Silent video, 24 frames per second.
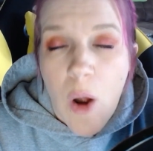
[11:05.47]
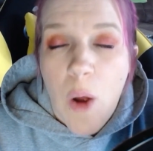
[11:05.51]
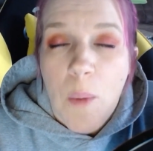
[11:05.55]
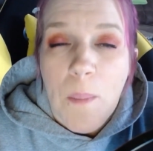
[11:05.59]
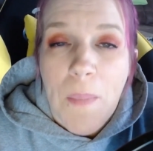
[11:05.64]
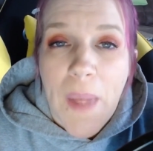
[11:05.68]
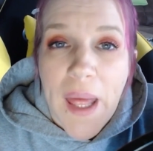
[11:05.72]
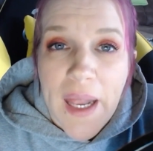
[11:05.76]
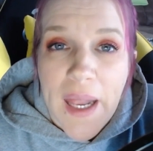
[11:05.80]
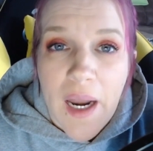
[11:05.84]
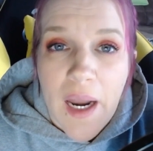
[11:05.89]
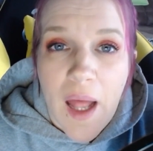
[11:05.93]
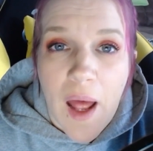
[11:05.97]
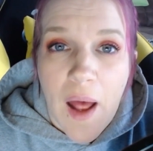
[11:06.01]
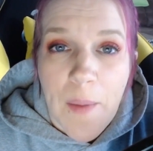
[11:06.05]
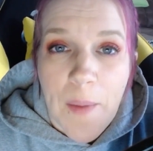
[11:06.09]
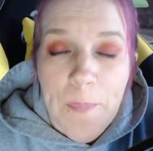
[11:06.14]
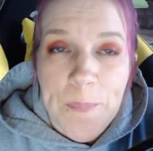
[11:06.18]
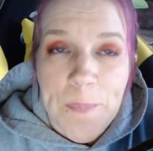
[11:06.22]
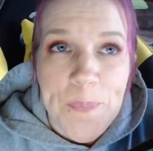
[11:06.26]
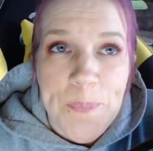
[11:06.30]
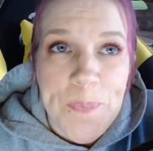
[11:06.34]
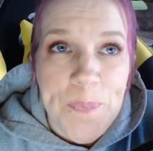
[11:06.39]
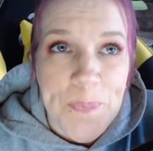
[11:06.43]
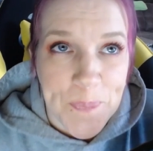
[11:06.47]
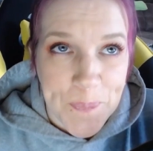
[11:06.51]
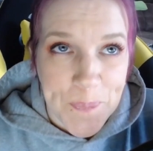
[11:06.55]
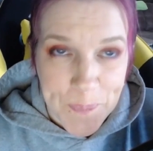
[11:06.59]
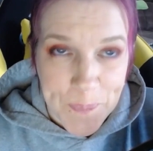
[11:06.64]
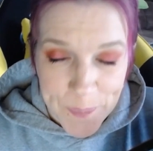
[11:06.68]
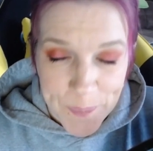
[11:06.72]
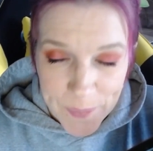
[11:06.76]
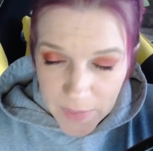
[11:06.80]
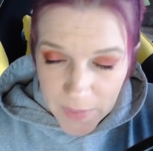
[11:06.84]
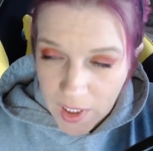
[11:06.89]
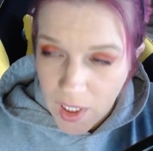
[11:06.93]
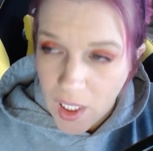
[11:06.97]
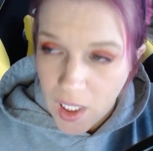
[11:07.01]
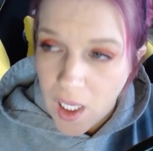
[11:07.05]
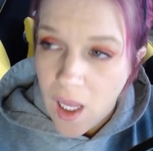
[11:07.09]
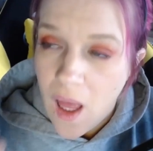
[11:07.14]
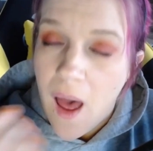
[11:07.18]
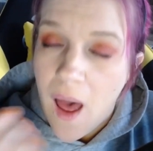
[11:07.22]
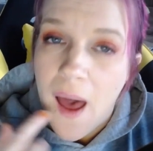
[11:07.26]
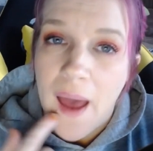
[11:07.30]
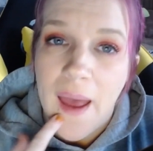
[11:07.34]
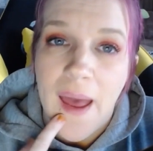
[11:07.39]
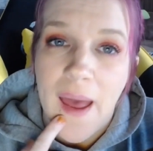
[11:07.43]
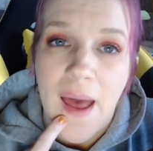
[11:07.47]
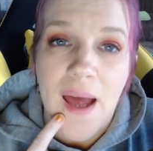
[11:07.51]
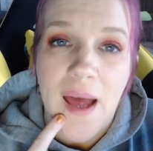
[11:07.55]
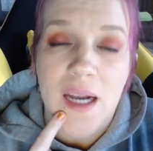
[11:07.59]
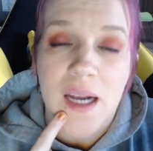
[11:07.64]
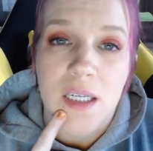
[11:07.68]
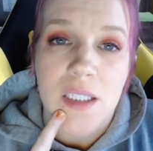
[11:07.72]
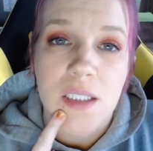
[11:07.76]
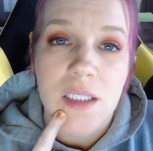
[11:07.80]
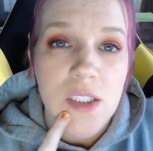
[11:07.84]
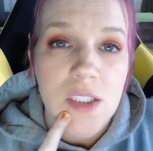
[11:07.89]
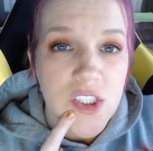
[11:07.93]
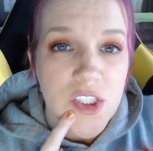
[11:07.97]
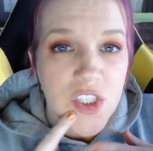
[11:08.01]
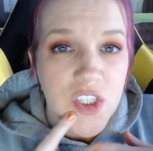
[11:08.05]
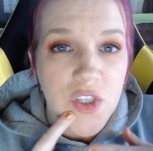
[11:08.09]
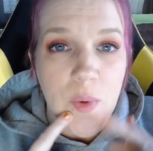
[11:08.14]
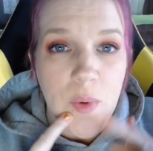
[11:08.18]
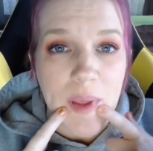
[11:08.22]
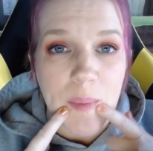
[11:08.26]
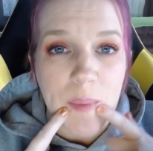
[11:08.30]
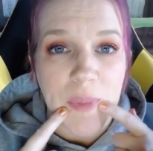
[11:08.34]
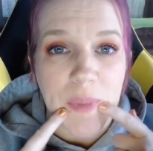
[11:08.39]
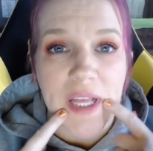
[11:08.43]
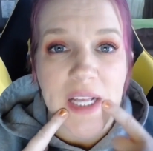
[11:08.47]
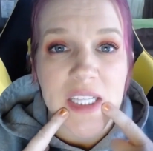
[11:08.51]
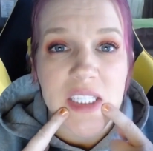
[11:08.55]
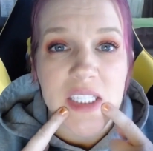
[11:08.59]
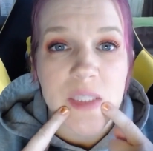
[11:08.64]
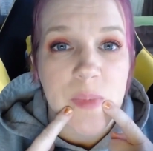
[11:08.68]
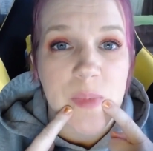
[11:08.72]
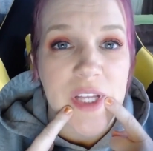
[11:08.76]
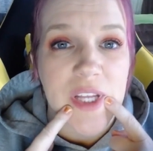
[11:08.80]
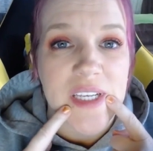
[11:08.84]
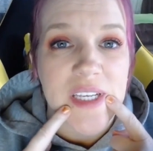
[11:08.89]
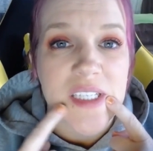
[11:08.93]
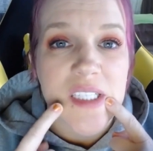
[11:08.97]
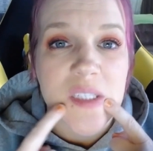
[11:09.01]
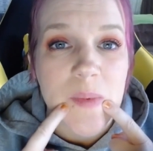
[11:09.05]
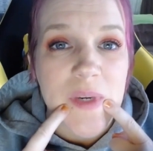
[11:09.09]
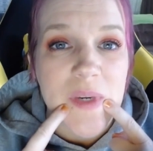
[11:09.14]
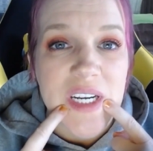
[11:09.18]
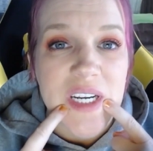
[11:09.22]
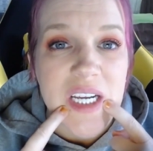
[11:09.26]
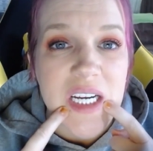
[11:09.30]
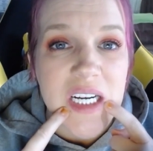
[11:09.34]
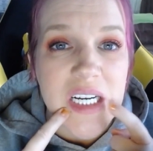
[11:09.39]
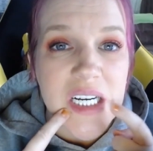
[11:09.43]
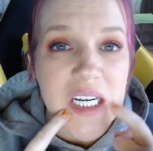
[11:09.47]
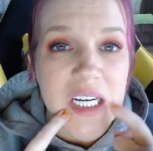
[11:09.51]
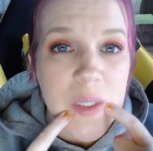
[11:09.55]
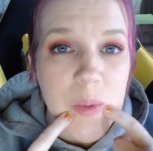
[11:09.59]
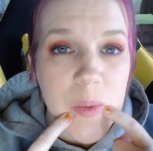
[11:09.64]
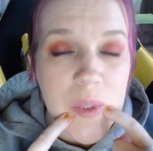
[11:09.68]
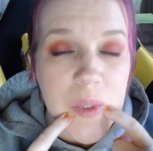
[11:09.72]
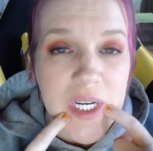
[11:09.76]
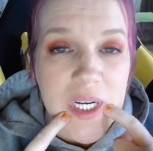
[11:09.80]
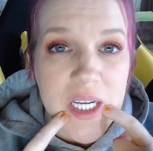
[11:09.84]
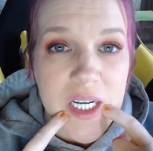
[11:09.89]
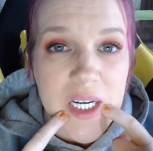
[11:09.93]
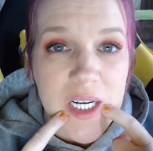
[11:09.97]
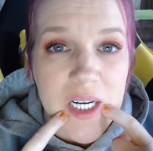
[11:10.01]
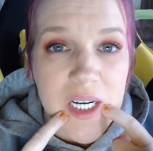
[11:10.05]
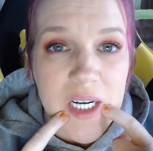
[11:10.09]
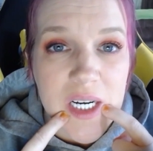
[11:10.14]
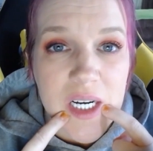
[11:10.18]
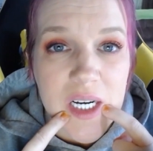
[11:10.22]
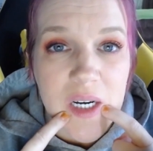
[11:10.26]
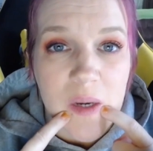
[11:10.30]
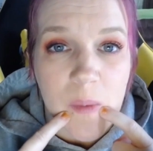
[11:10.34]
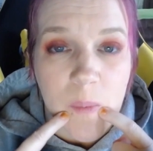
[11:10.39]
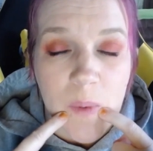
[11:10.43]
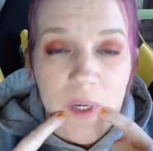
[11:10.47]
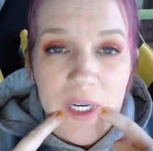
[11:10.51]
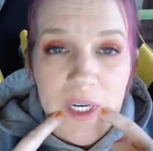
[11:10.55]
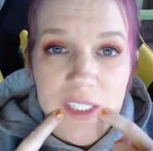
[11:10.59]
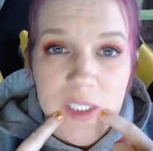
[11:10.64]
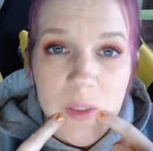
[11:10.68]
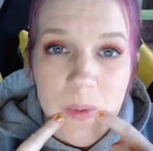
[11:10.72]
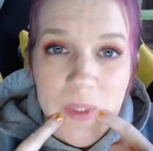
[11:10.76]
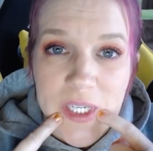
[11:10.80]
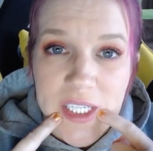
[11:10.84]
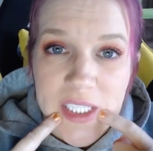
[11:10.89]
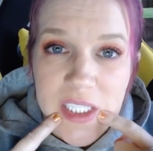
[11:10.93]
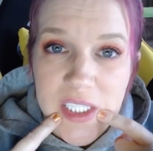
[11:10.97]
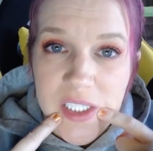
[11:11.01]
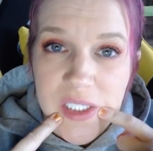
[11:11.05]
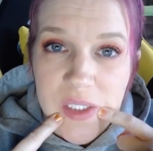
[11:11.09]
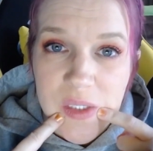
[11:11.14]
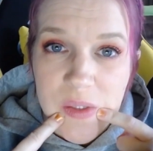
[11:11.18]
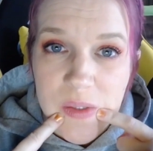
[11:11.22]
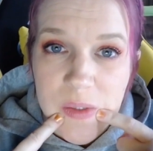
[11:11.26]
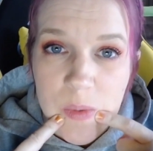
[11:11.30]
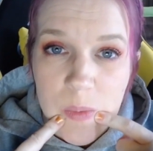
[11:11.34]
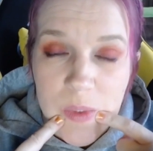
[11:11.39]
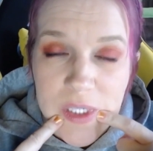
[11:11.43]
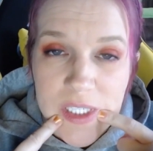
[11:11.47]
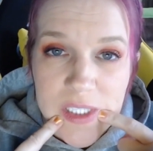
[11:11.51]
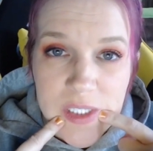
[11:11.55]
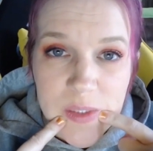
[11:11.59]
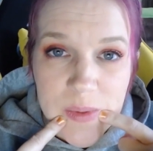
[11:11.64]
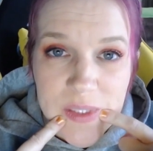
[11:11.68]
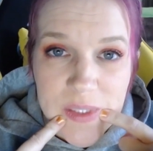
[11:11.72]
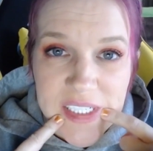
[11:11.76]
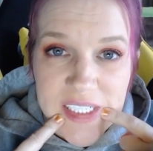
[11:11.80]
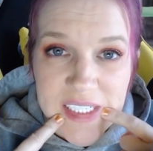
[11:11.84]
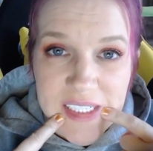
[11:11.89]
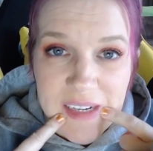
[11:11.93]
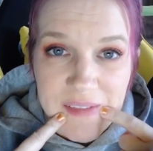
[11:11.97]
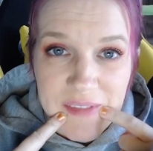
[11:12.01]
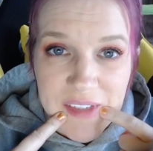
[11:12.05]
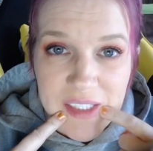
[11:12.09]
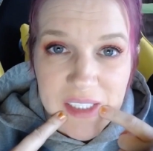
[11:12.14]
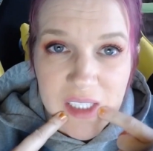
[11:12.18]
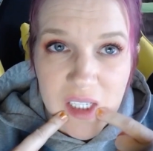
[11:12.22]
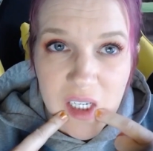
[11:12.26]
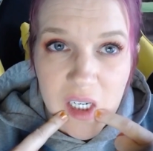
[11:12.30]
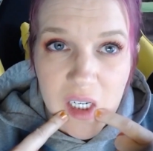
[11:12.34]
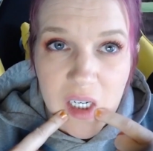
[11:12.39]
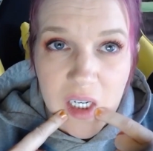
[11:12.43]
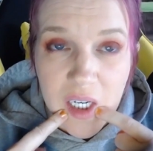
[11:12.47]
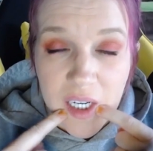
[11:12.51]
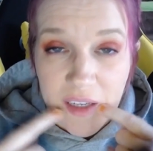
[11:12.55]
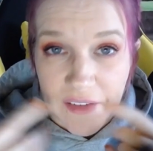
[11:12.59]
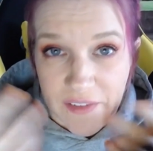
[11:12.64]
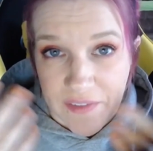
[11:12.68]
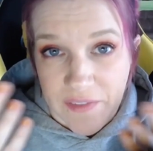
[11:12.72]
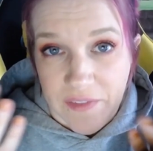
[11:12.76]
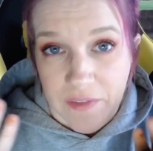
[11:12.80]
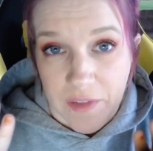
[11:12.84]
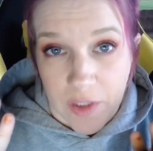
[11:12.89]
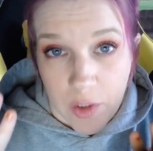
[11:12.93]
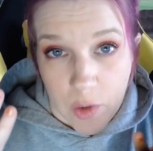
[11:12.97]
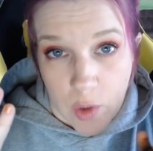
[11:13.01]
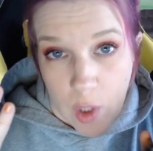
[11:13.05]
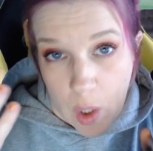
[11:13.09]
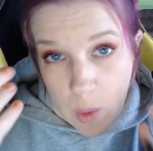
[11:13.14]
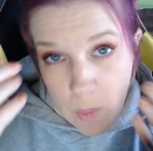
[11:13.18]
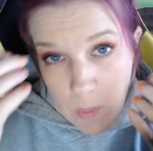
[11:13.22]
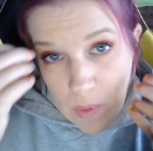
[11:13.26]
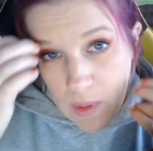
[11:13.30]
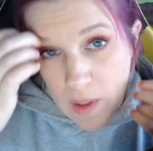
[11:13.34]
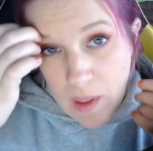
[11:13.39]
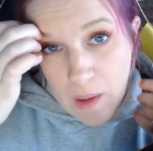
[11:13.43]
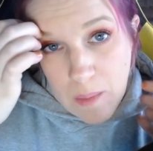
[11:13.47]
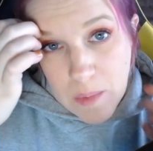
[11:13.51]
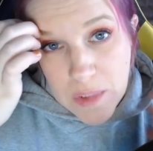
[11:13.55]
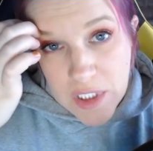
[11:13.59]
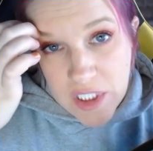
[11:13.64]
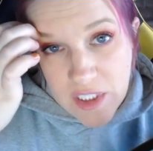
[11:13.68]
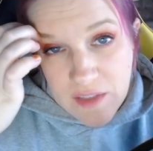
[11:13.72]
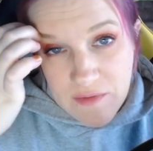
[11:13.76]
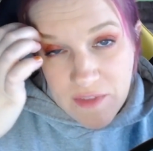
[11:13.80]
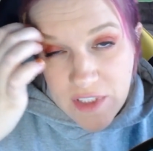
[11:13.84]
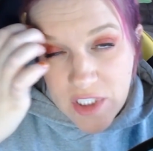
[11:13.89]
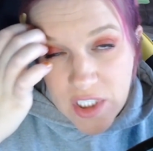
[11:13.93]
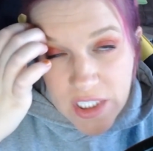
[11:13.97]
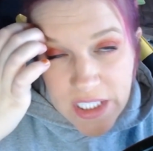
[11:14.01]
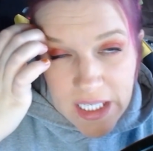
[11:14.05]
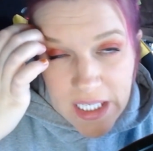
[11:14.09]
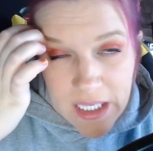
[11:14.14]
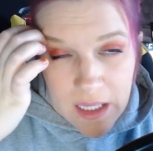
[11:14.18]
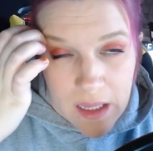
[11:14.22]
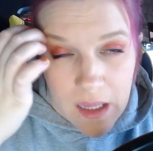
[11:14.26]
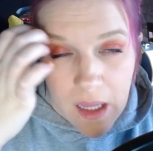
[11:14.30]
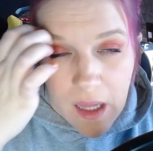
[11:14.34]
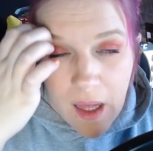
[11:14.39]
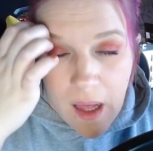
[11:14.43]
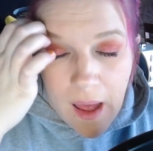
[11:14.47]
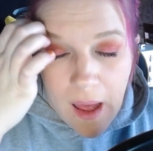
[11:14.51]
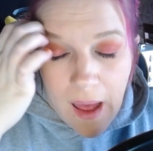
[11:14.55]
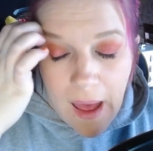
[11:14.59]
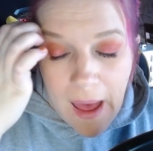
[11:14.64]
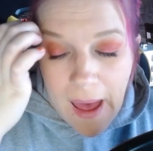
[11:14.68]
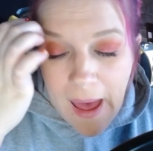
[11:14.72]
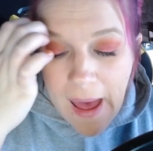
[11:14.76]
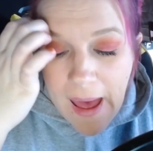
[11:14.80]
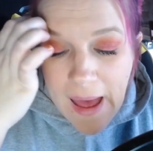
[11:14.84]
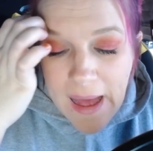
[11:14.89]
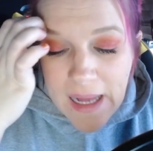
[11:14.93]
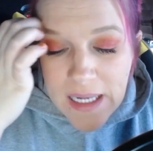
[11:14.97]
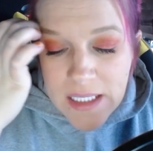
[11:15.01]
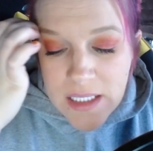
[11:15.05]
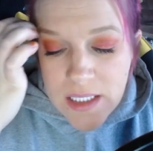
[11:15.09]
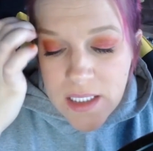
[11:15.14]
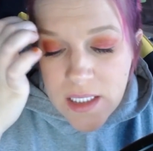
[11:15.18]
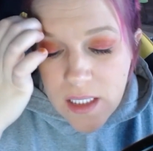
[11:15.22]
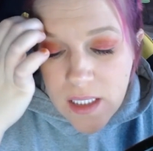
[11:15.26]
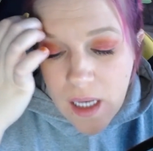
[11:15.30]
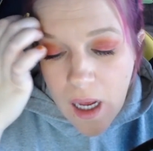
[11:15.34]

But I had 2 implants placed, one here and one here, one at 22 and one at 27, if you know the numbers of your teeth. And